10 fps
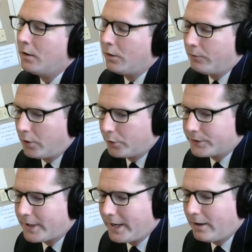The
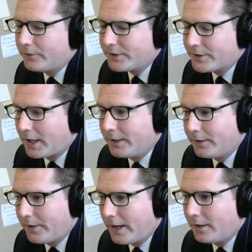voters have
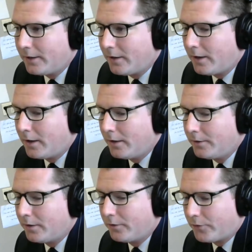decided that uh,
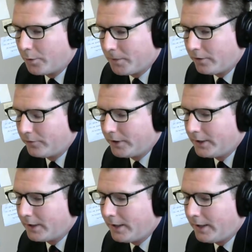
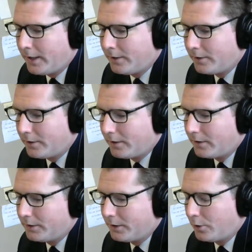affirmatively, and
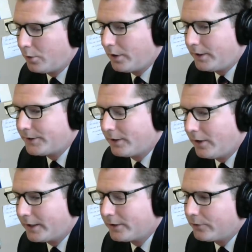you know, as an
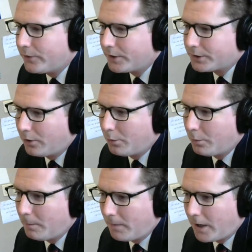elected official,
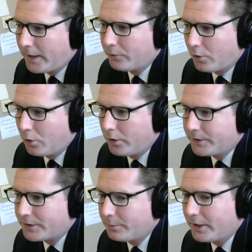my role
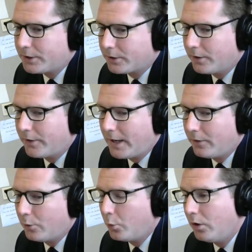is to make sure that
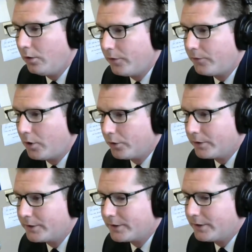the will of the
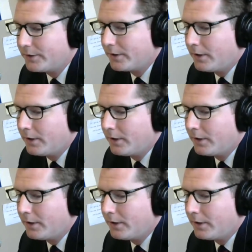voters is